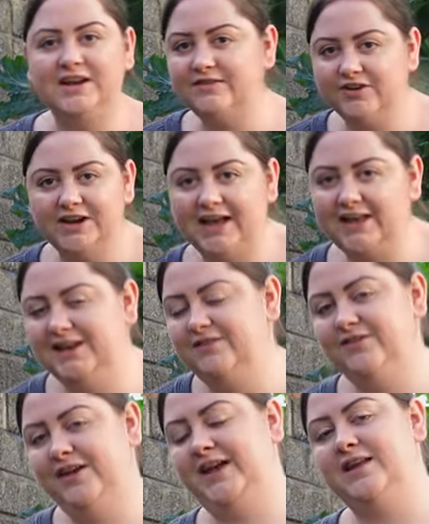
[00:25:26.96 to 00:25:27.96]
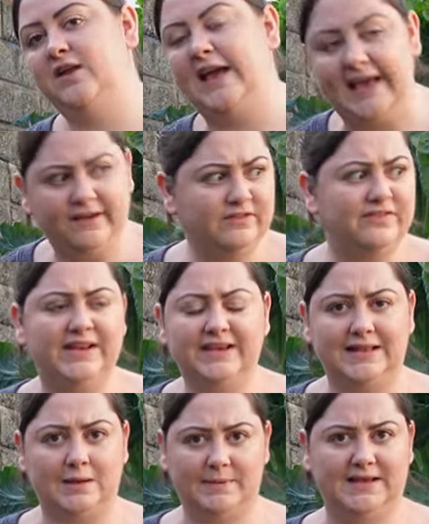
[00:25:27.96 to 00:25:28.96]
never again, never again. Like, everything in
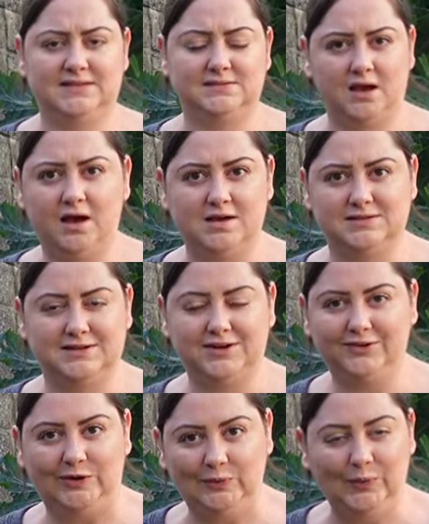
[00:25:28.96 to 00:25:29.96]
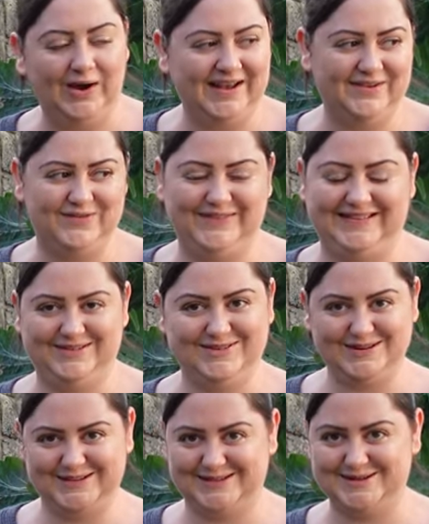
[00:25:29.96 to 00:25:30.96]
that bed is cursed. I don't know why everything
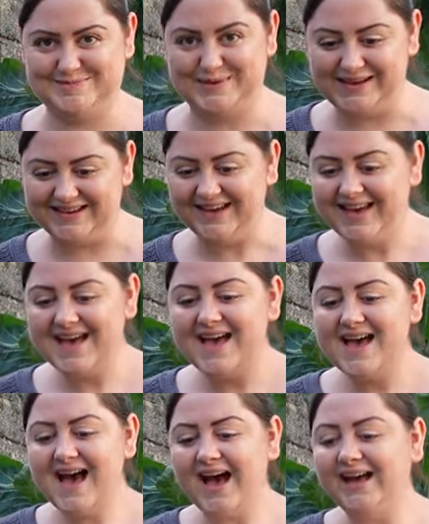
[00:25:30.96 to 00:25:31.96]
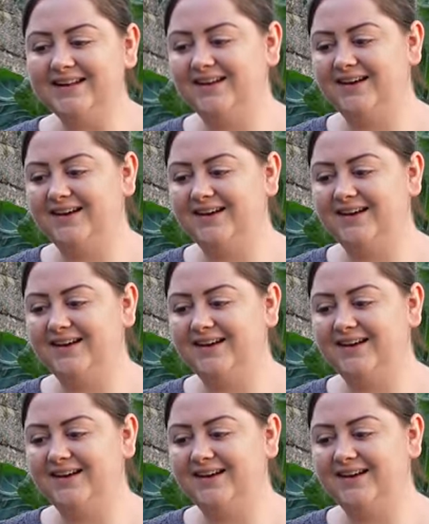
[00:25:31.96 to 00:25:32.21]
grows so big. And